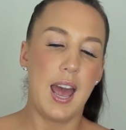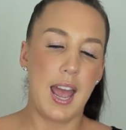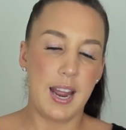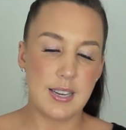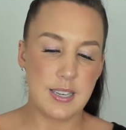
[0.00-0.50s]

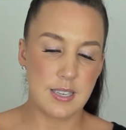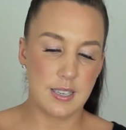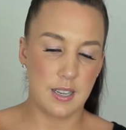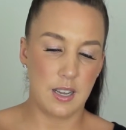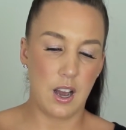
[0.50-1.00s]
And
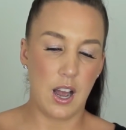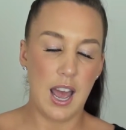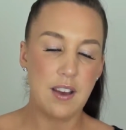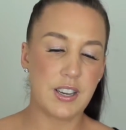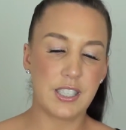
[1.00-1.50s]
I
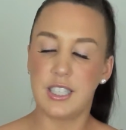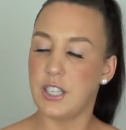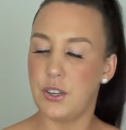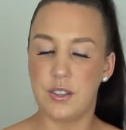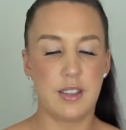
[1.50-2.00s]
have actually
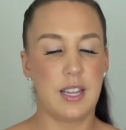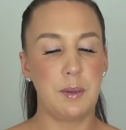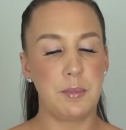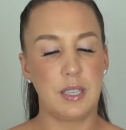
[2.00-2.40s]
used their Lip